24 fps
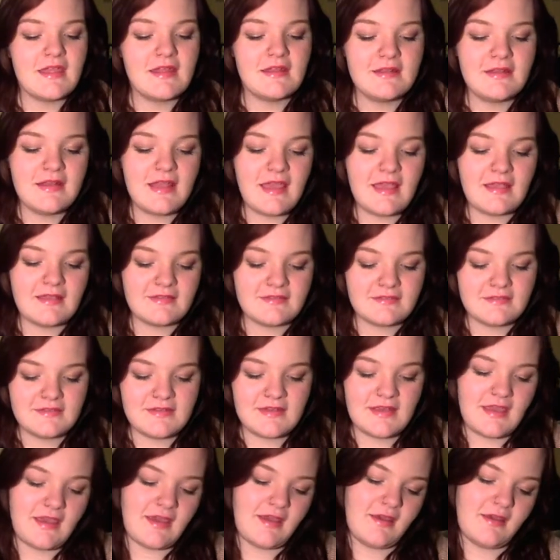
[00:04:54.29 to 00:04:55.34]

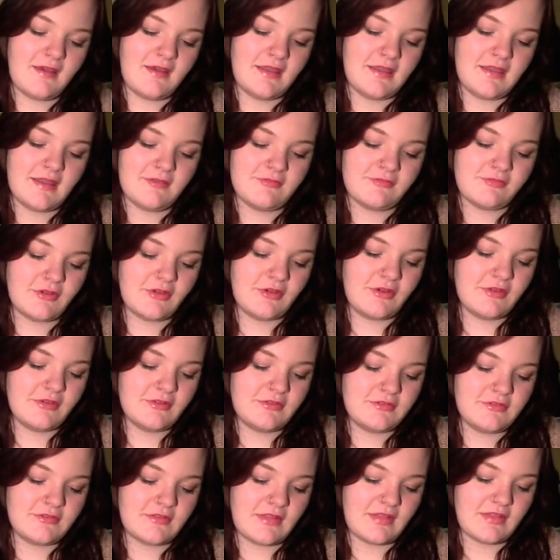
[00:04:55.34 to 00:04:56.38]
next I have got
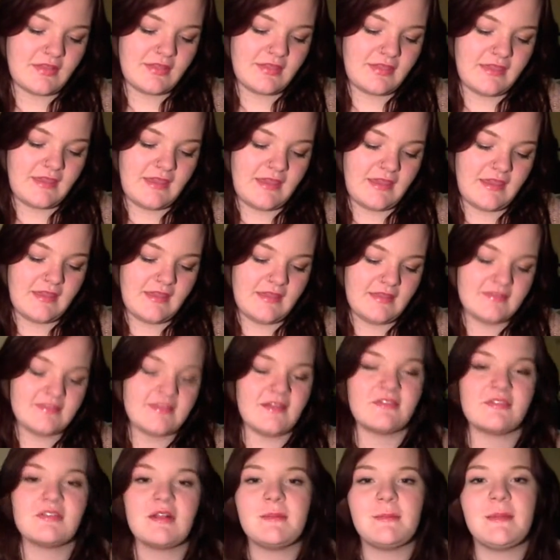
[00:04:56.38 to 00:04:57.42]
the...
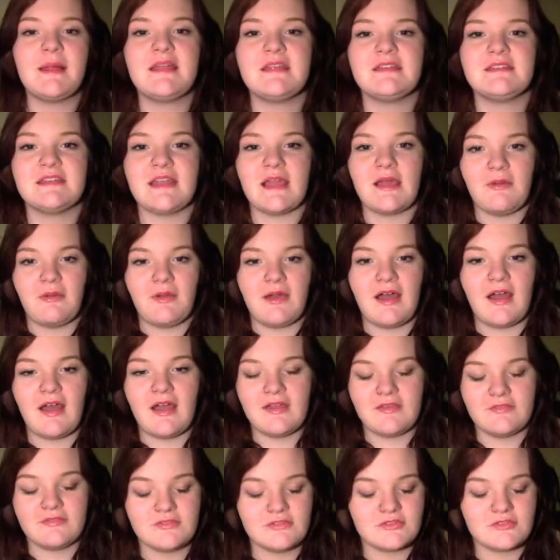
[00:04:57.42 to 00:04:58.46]
So I've come out of the shower,
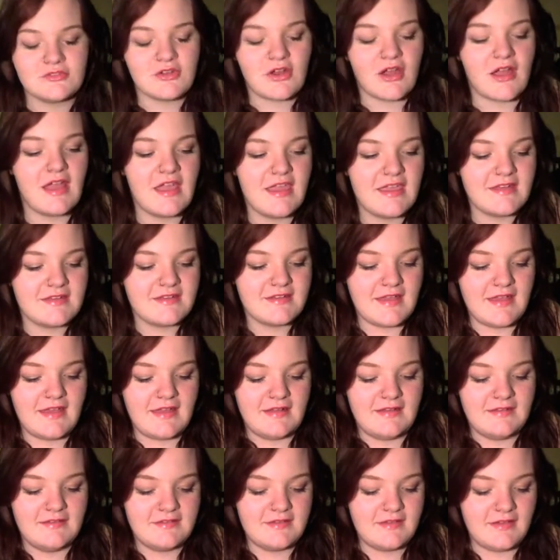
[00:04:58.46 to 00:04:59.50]
I've dried,
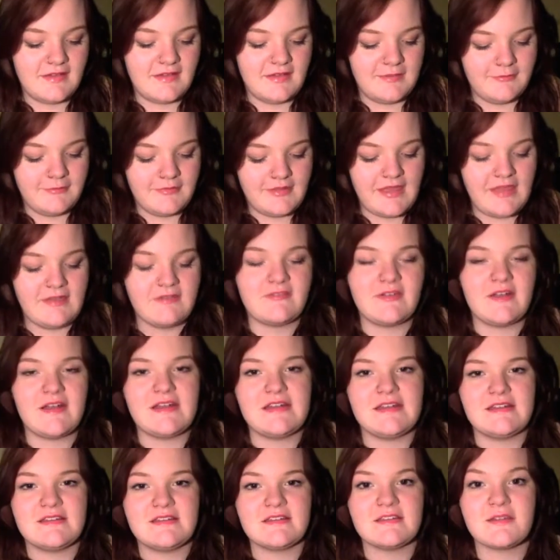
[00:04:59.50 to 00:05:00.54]
and I'm getting
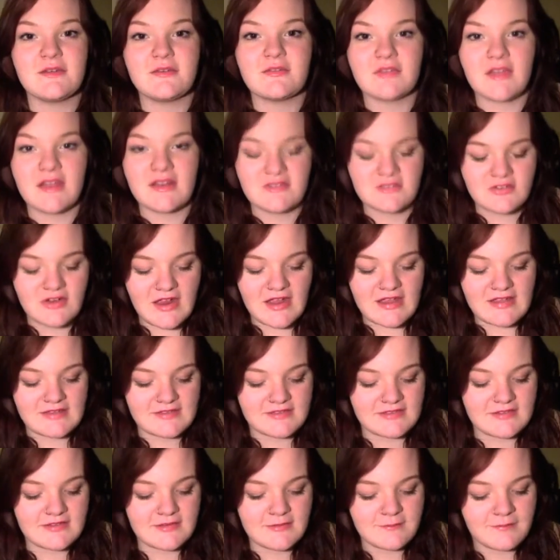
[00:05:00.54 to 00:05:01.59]
ready to sort of get
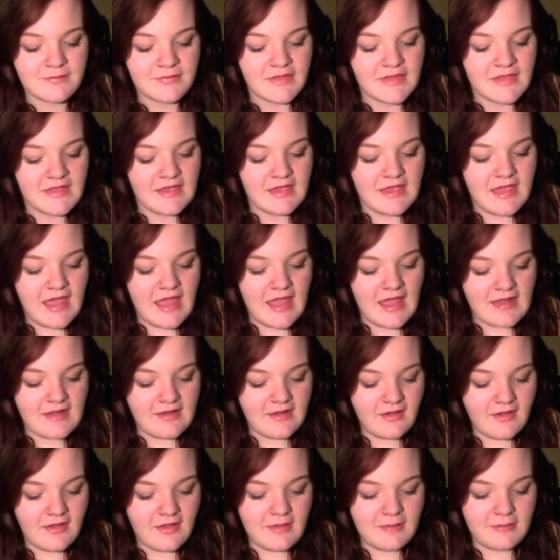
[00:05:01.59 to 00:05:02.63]
dressed. and
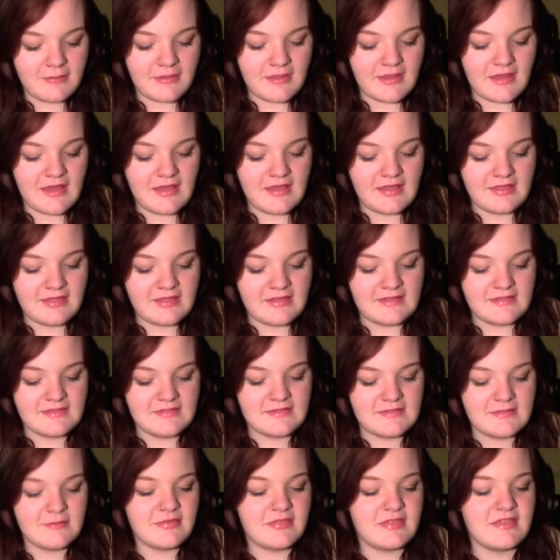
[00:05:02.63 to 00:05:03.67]
I apply the
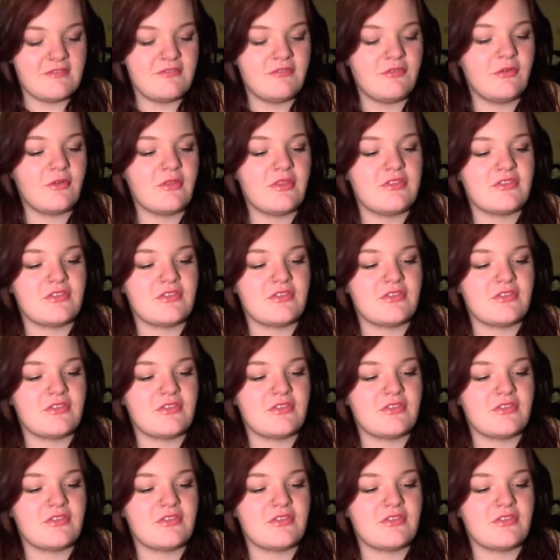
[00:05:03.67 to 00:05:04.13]
Sympathy for the